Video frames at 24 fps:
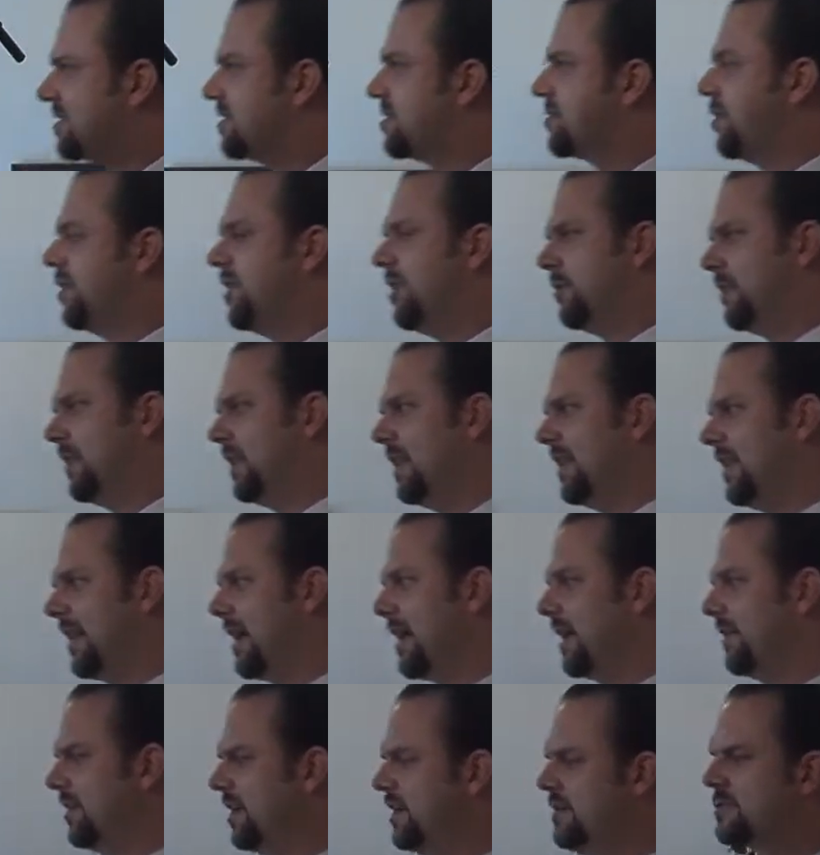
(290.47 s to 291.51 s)
And so you really
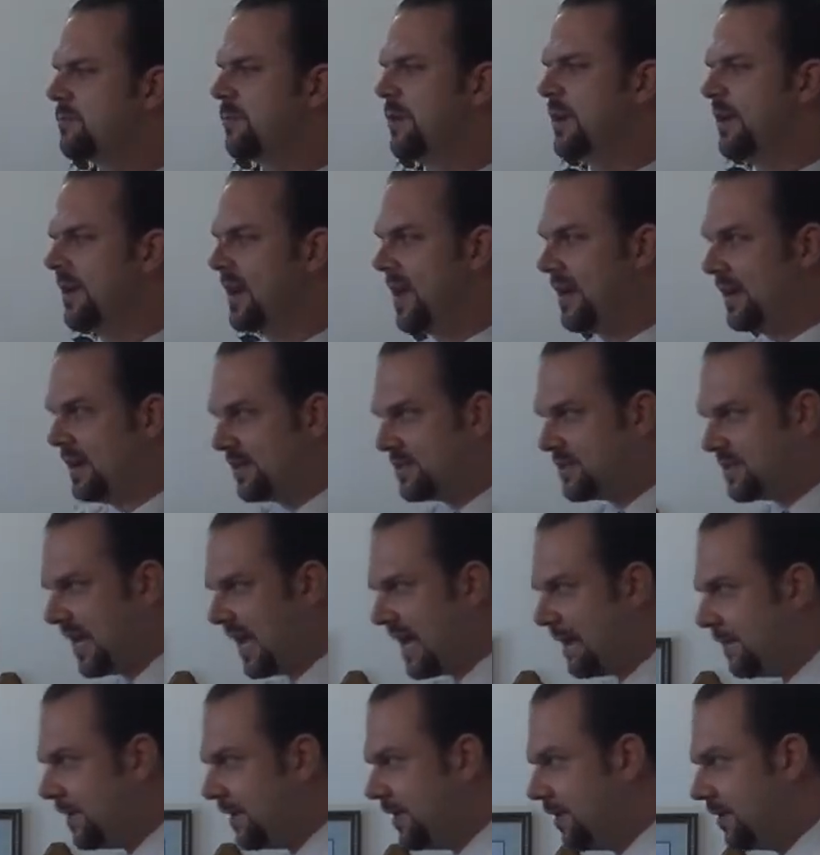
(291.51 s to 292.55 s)
got to, here's where you got to
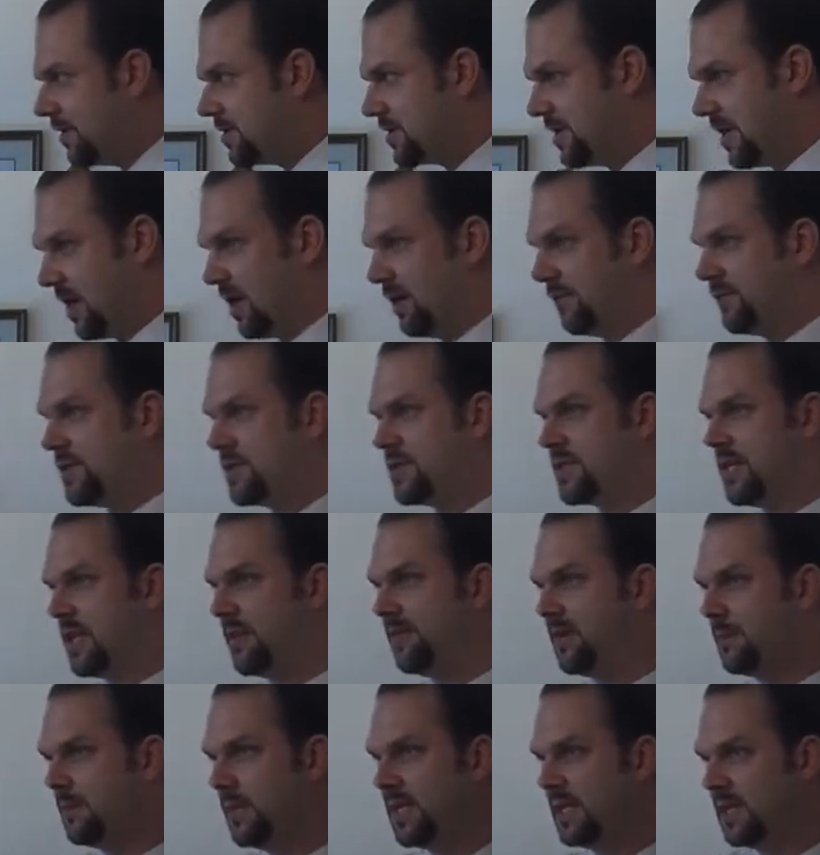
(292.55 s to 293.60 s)
examine yourself to see
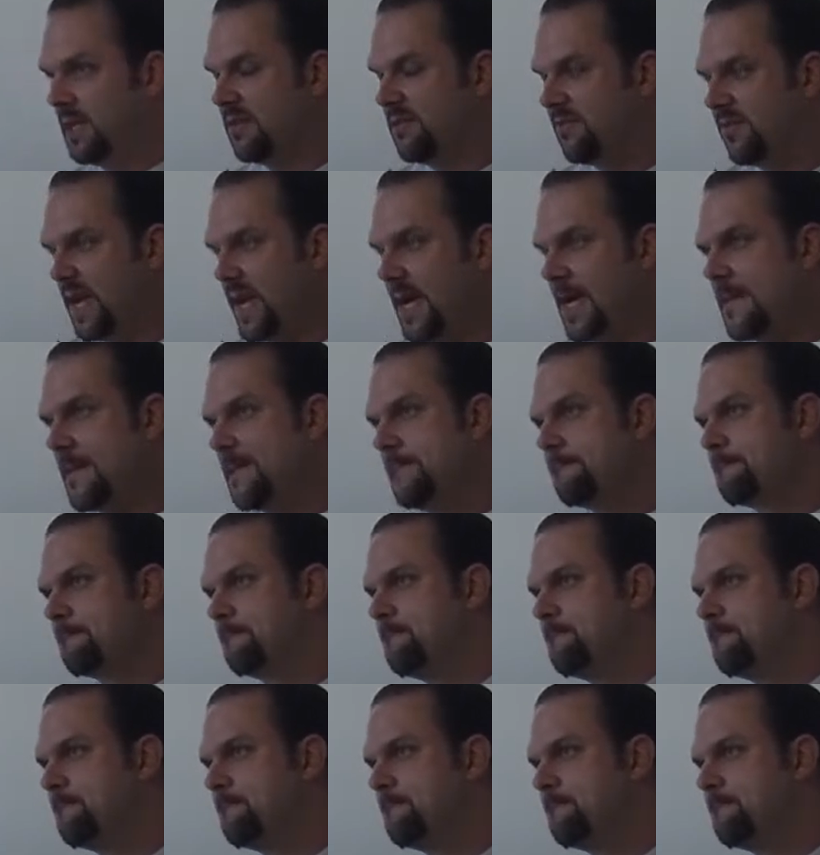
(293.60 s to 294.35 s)
if you be in the faith,